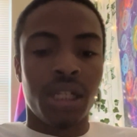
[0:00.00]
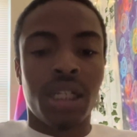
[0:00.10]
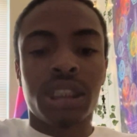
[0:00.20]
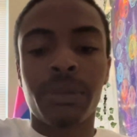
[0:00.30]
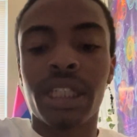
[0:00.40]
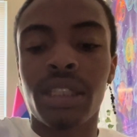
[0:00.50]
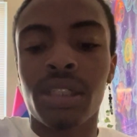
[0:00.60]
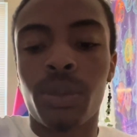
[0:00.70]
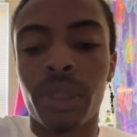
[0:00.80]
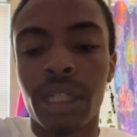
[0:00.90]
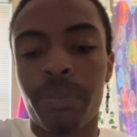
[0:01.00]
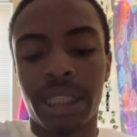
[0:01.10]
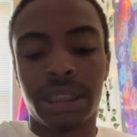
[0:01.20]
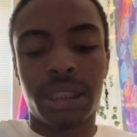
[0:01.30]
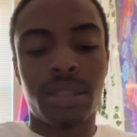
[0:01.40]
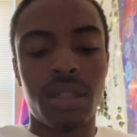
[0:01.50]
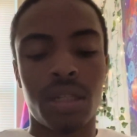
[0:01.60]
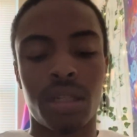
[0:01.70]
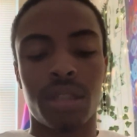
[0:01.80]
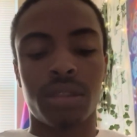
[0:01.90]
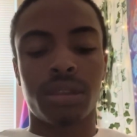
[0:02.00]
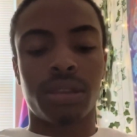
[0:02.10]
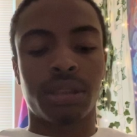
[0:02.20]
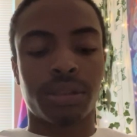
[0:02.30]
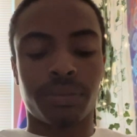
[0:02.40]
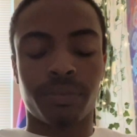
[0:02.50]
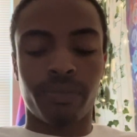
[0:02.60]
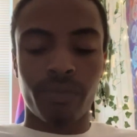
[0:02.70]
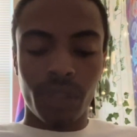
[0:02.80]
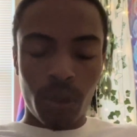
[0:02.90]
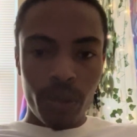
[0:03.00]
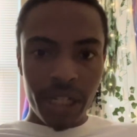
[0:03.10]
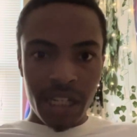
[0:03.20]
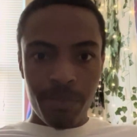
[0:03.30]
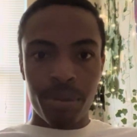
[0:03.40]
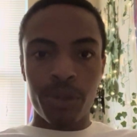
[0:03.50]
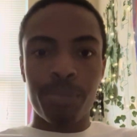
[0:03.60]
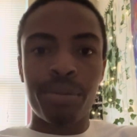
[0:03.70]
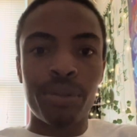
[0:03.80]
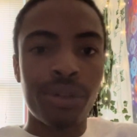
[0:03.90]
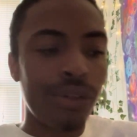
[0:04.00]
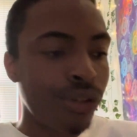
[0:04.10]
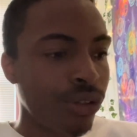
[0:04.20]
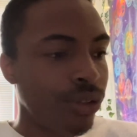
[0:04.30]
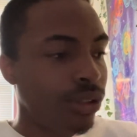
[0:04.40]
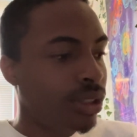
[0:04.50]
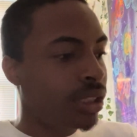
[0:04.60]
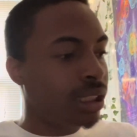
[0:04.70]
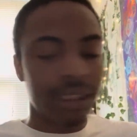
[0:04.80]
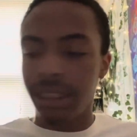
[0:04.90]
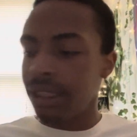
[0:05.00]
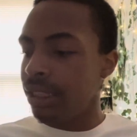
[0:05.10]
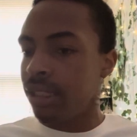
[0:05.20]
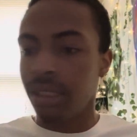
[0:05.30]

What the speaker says: So we got the Queen of Pentacles. Queen of Pentacles. Let's see.